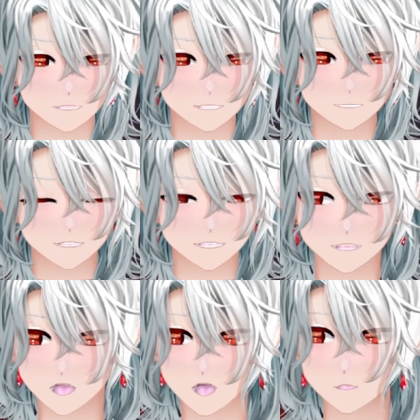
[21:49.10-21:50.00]
I
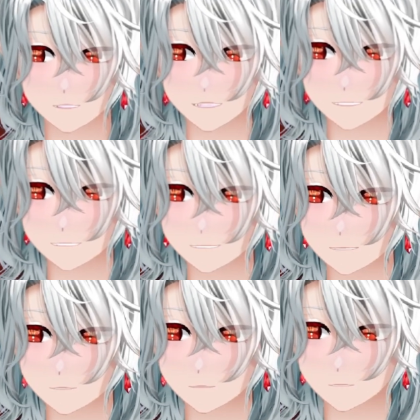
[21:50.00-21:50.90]
don't know if it's like
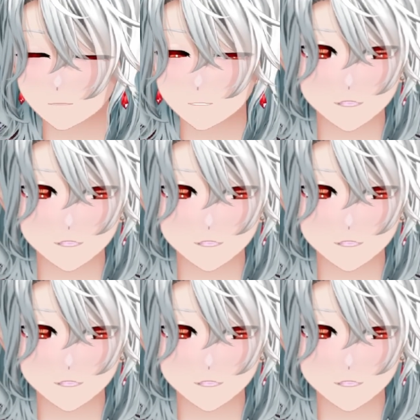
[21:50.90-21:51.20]
just